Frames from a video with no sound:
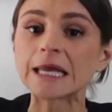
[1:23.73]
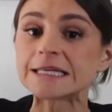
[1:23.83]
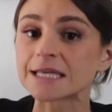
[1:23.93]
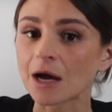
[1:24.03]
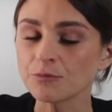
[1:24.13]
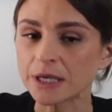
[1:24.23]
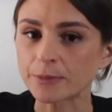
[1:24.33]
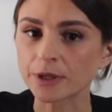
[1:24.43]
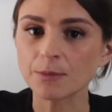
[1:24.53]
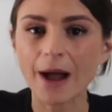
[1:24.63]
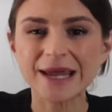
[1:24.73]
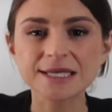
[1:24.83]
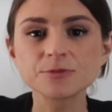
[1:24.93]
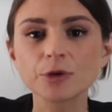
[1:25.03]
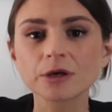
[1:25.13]
Some people might
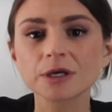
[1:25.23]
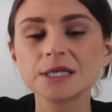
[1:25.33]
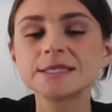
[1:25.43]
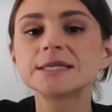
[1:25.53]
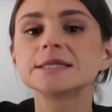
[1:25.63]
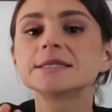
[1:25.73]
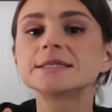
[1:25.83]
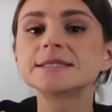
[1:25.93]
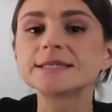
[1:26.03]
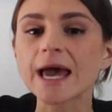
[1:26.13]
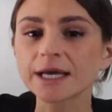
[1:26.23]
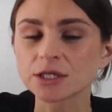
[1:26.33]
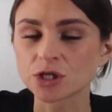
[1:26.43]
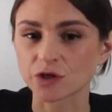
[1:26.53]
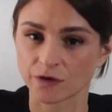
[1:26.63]
experience
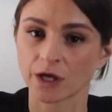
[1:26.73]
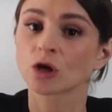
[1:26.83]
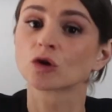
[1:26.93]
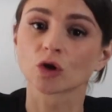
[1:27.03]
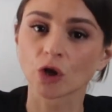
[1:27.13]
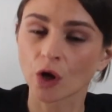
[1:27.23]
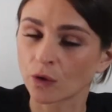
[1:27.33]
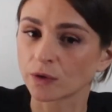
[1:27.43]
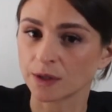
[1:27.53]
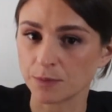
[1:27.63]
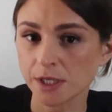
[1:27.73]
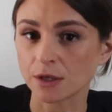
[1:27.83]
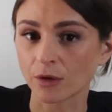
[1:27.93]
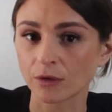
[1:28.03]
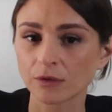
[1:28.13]
secondary low
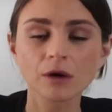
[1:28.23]
libido.